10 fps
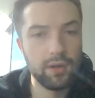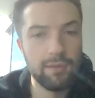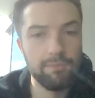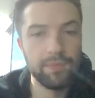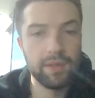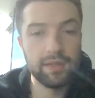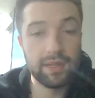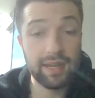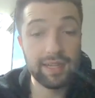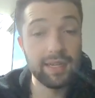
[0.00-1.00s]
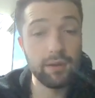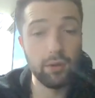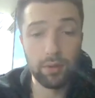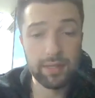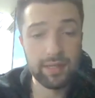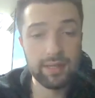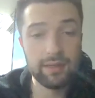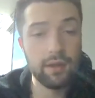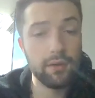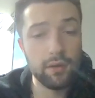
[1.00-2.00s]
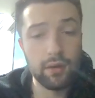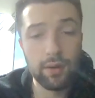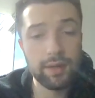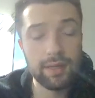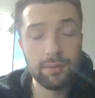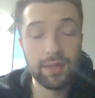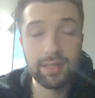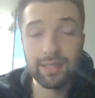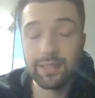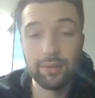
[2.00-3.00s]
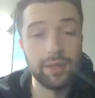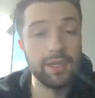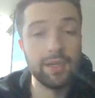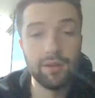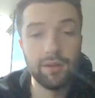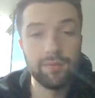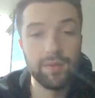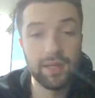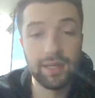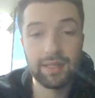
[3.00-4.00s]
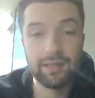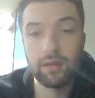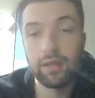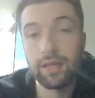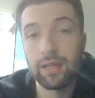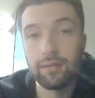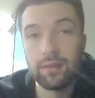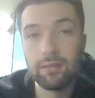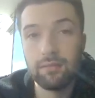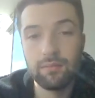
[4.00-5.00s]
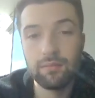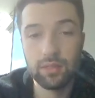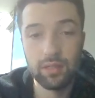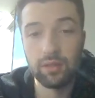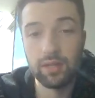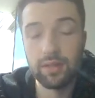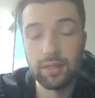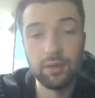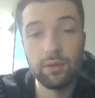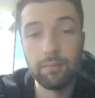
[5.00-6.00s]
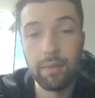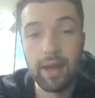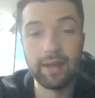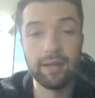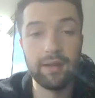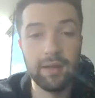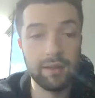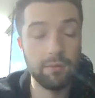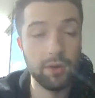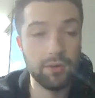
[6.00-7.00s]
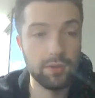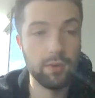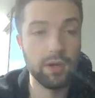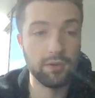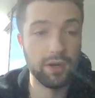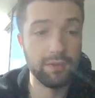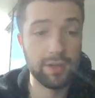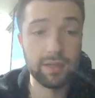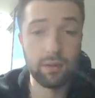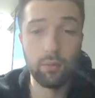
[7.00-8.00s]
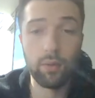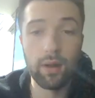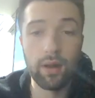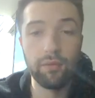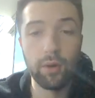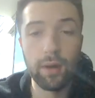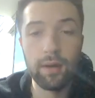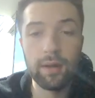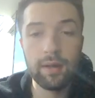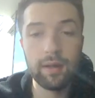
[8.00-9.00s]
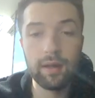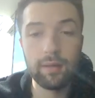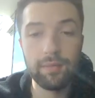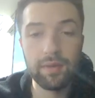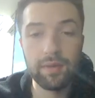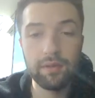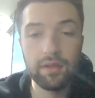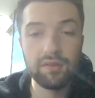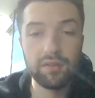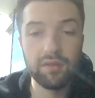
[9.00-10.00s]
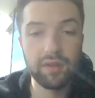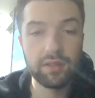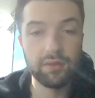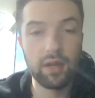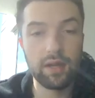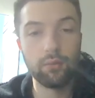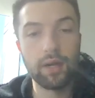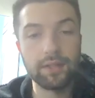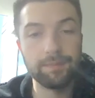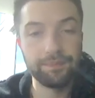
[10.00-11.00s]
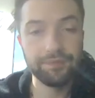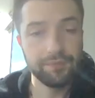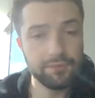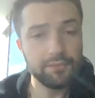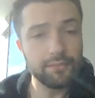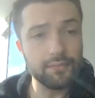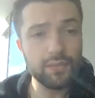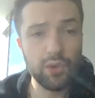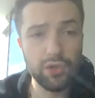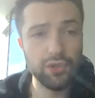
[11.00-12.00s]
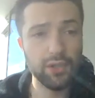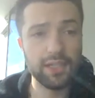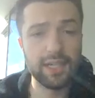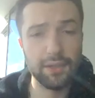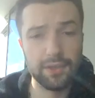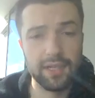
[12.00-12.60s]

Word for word: not. Tyke already did. No idea why he's still in here. Like, it's not like he declared that he's coming back in the middle of this mock draft. He did a while before. Um, interior t- defensive line wise, you still got Tyler